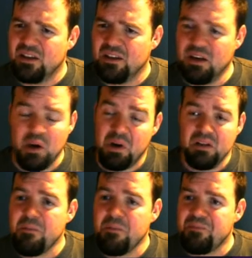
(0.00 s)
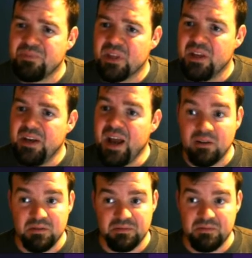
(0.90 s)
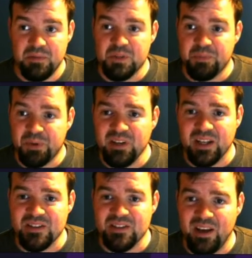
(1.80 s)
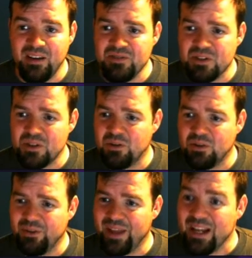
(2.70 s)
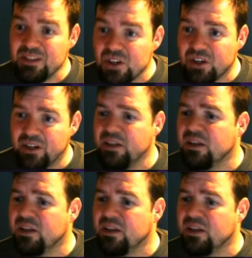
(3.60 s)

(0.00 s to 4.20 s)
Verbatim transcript: Oh well. Now, Mr. Pull gets saved, so that's good.